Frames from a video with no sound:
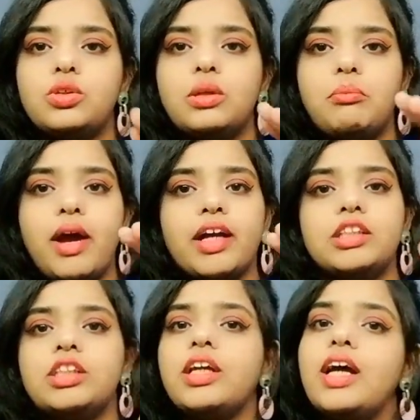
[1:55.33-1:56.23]
so the
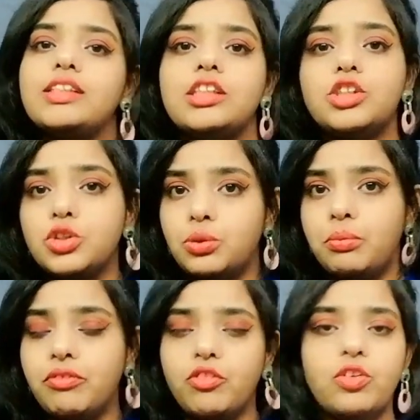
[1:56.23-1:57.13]
packaging as i
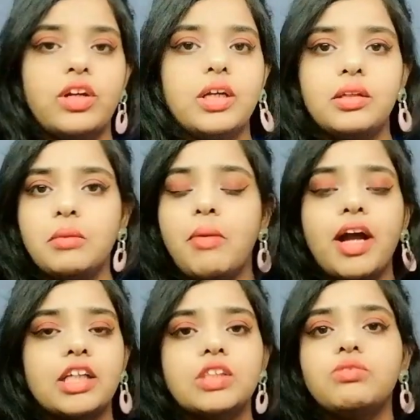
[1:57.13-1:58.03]
showed before it the
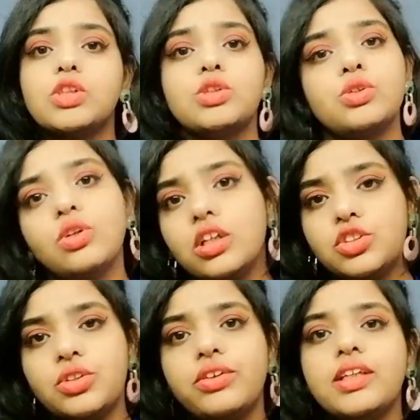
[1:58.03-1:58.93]
packaging was so
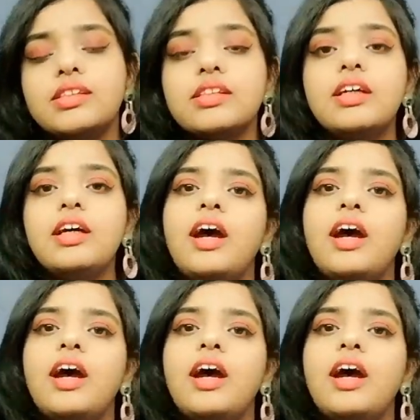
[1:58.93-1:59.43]
luxurious